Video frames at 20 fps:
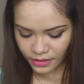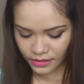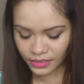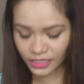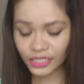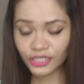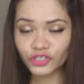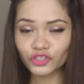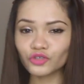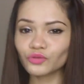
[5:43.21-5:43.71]

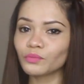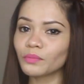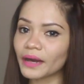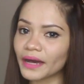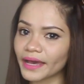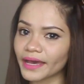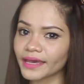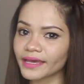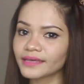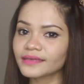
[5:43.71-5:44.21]
need to
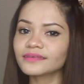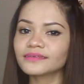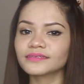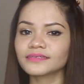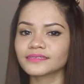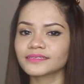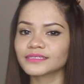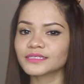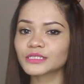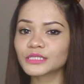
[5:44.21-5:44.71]
buy
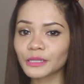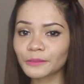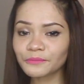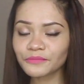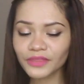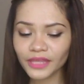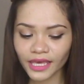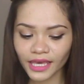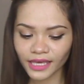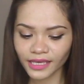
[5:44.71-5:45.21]

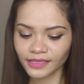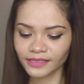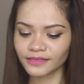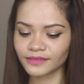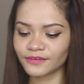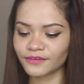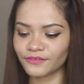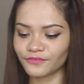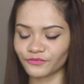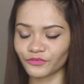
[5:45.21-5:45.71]
something
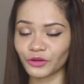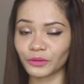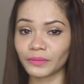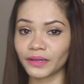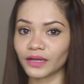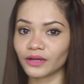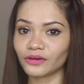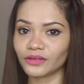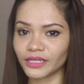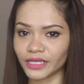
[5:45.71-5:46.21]
for
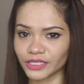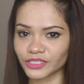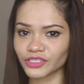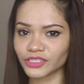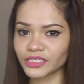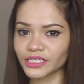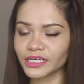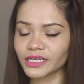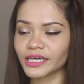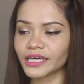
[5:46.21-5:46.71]
my
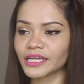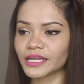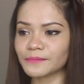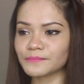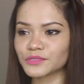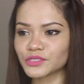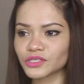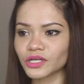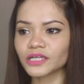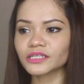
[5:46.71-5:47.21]
collection again.
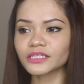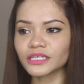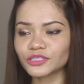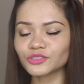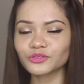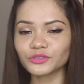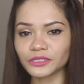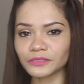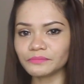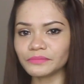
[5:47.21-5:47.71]
I'm starting
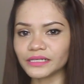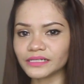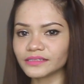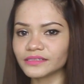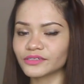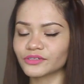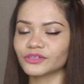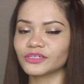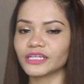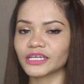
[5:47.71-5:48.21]
to
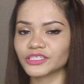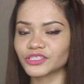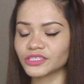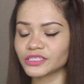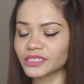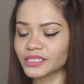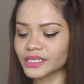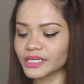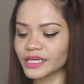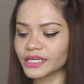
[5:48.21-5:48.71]
rebuild the
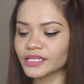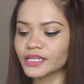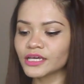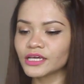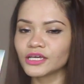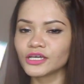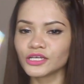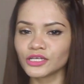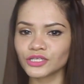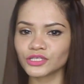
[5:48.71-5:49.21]
collection again,
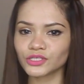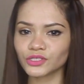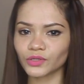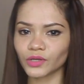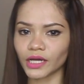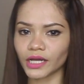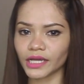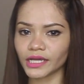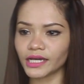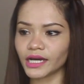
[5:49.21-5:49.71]

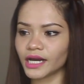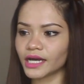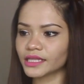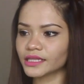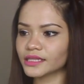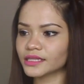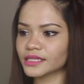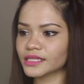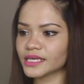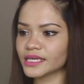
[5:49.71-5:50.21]
so I
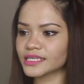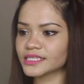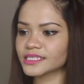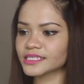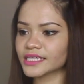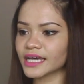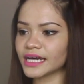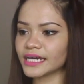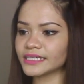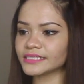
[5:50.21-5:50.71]
got the
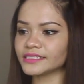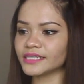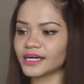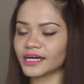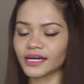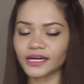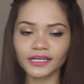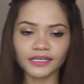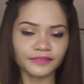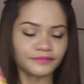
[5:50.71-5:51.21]

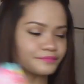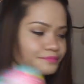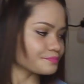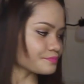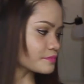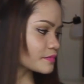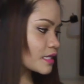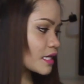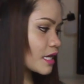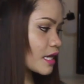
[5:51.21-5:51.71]
Escada
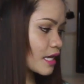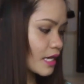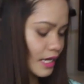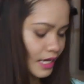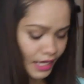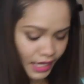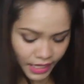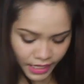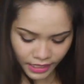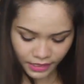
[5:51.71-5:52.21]

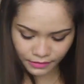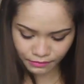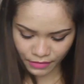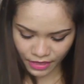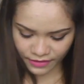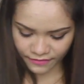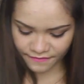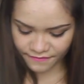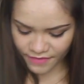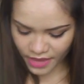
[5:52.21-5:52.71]
and
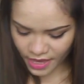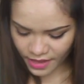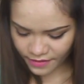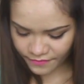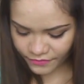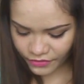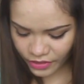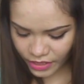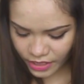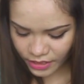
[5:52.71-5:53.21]
my
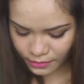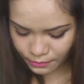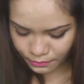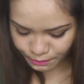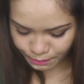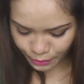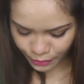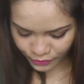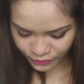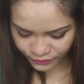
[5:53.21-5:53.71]
favorite
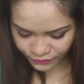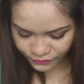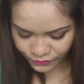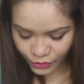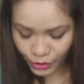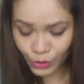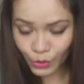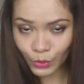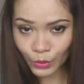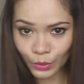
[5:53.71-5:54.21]

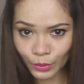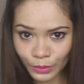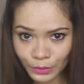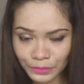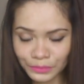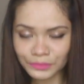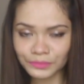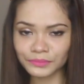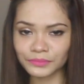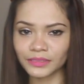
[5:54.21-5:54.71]

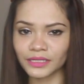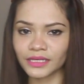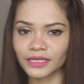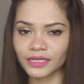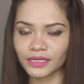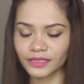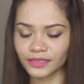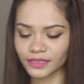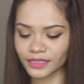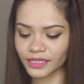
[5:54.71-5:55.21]
perfume,
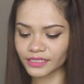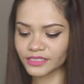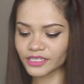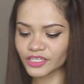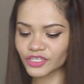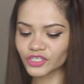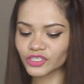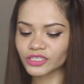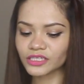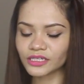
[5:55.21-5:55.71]
the
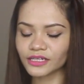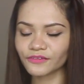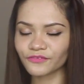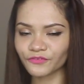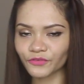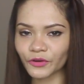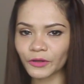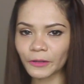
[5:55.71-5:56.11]
additional